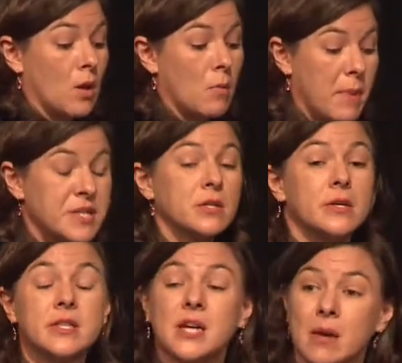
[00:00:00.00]
basically
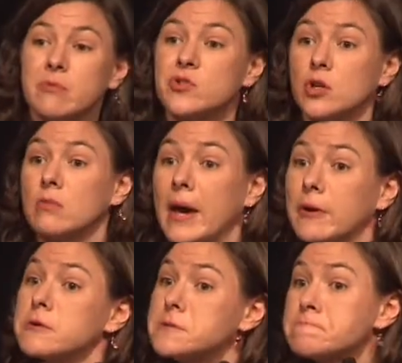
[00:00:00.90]
the type of sugar
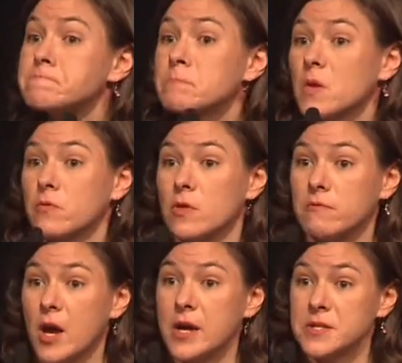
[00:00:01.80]
matters for the
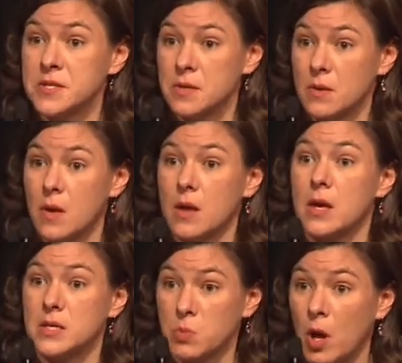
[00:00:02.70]
flies
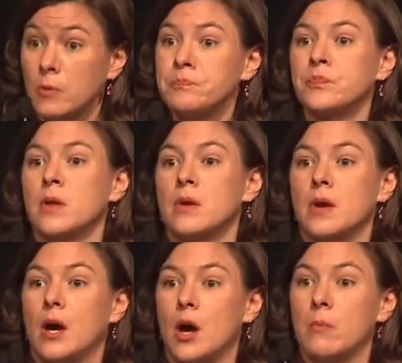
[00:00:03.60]
as well,
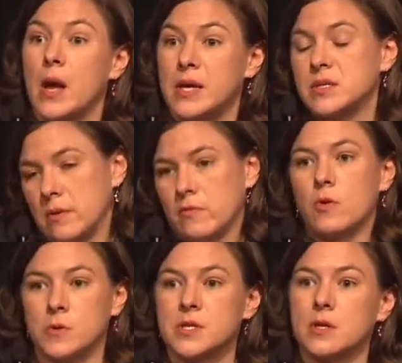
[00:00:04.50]
as of
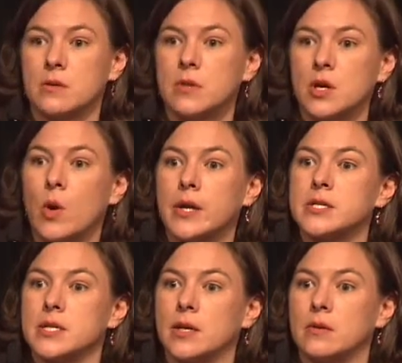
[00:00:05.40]
course the
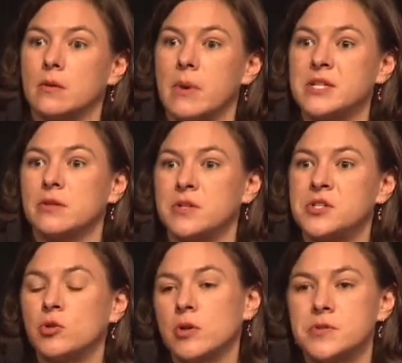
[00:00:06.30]
quantity. And basically
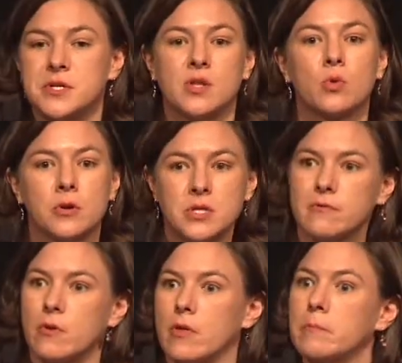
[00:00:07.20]
sucrose is the worst
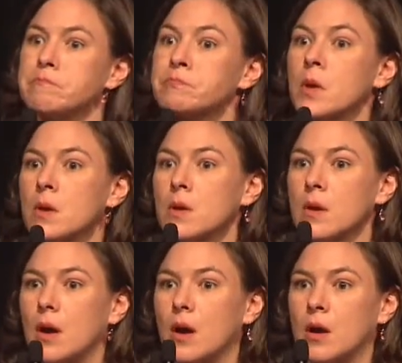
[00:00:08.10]
for them,
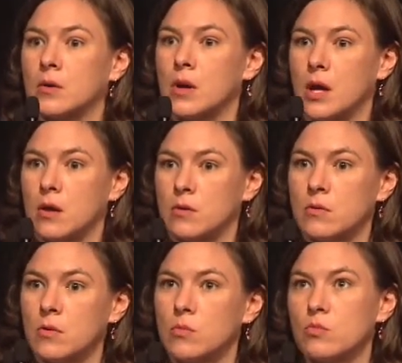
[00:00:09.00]
and
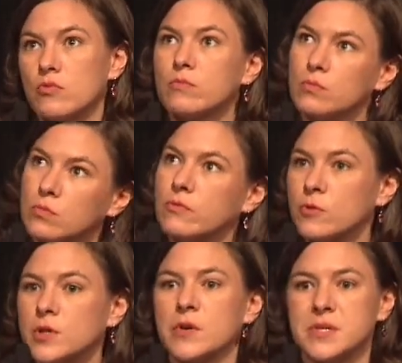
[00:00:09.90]

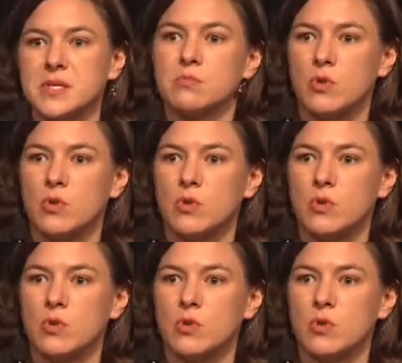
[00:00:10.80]
fructose